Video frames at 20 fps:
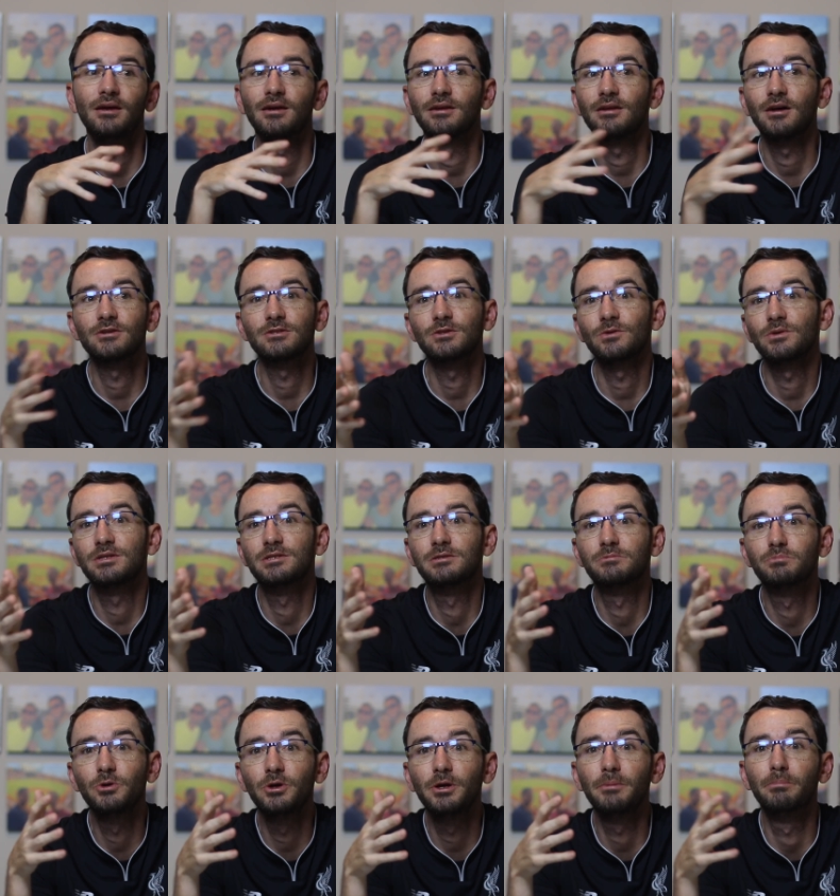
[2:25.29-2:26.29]
And also
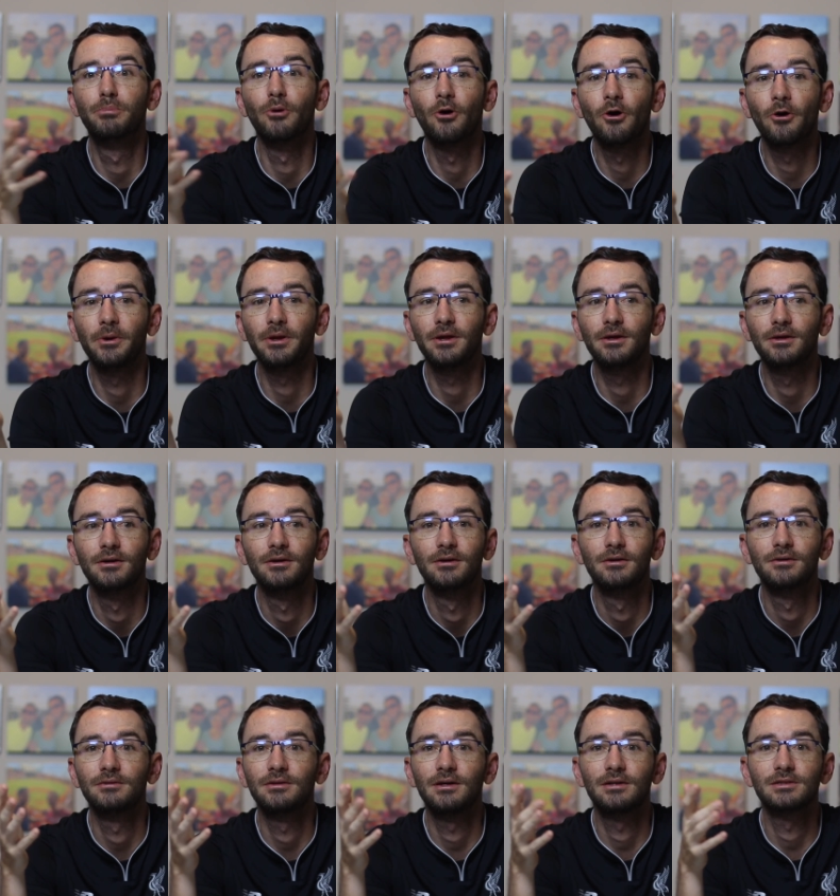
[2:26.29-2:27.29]
it's pretty boring.
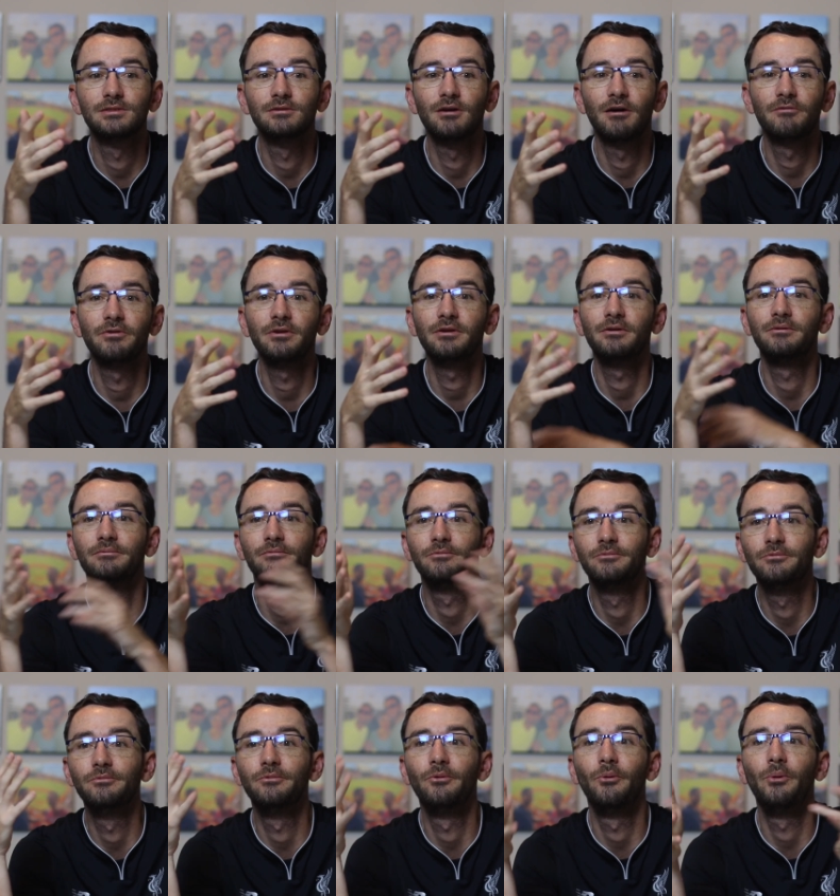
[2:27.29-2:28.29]
There's
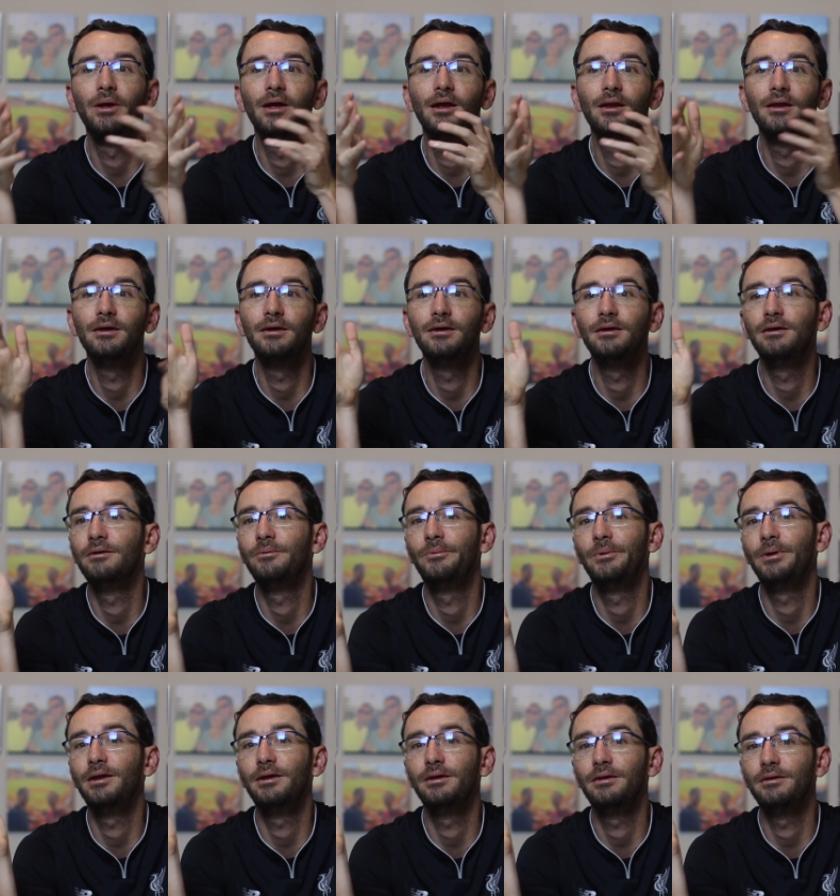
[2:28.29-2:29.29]
nothing really,
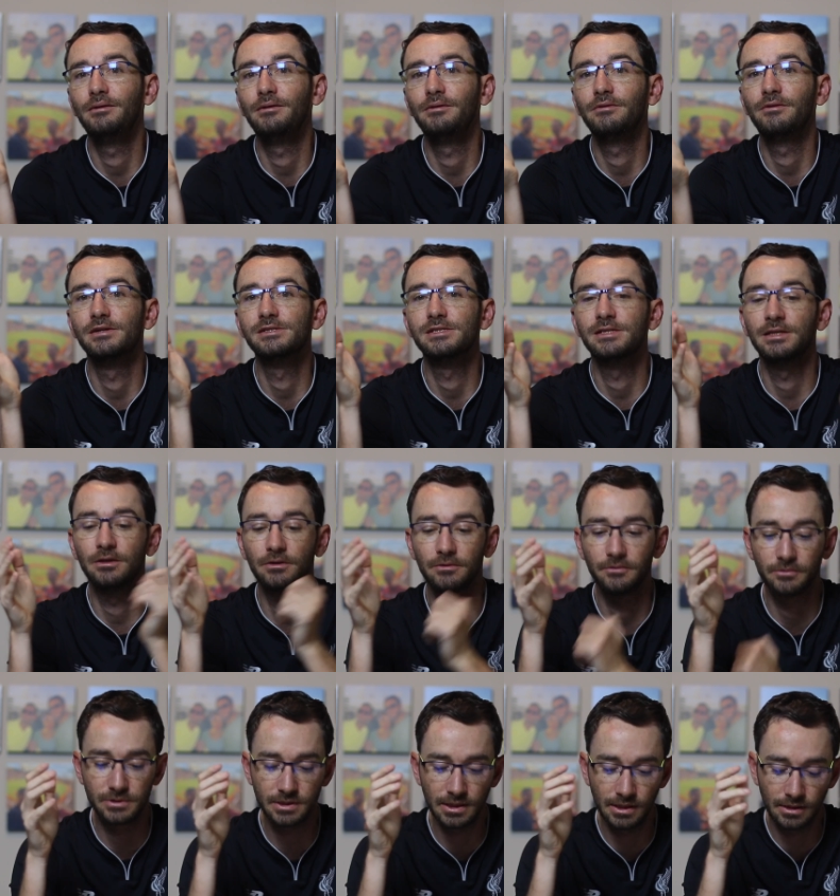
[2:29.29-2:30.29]
really interesting
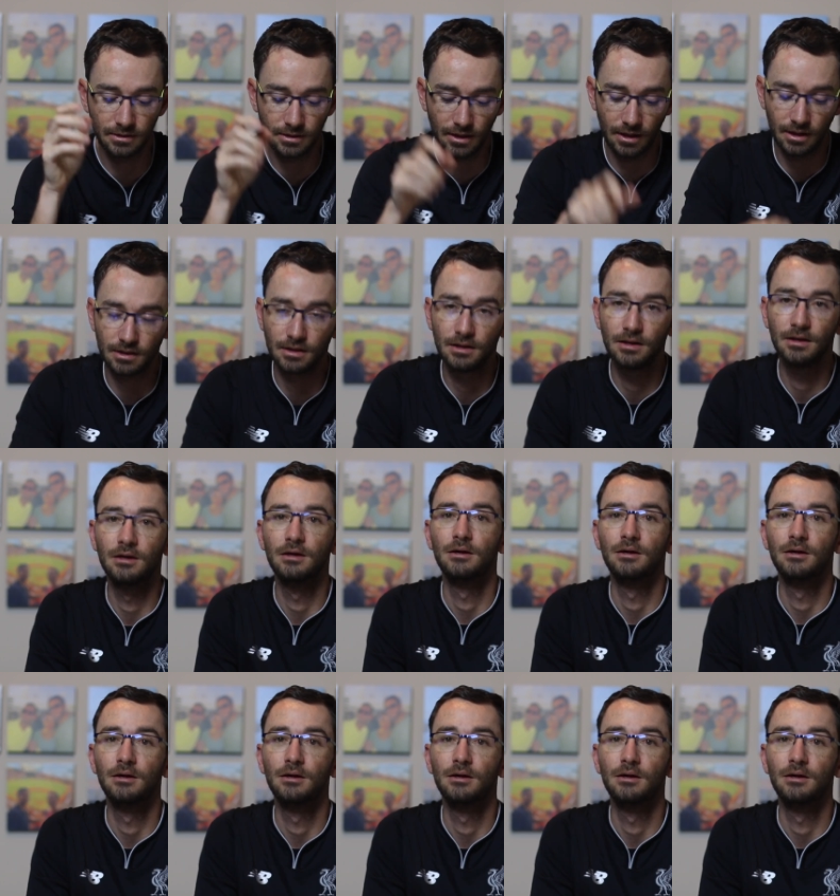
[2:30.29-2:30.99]
I'm seeing there.